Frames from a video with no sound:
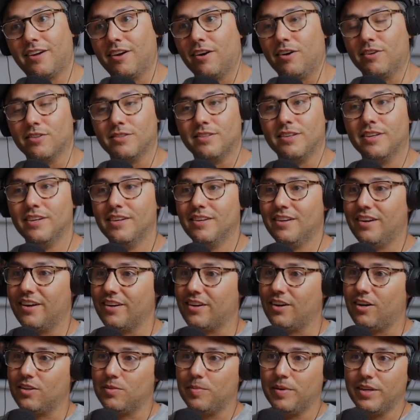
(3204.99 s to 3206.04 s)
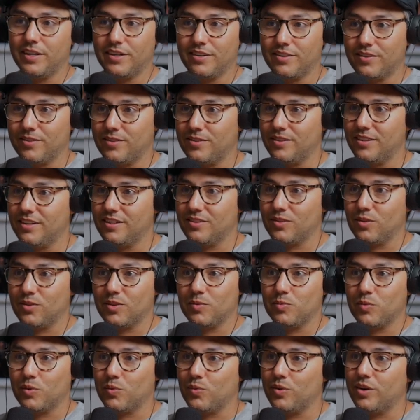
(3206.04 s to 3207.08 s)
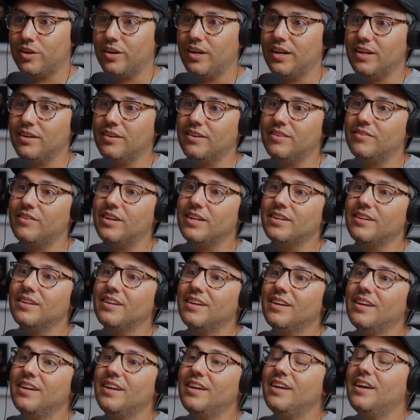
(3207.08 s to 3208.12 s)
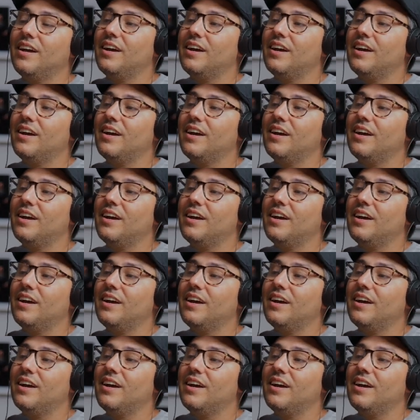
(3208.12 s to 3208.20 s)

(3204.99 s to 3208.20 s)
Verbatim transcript: I called I called my uncle and told him where we were at, right? Yeah.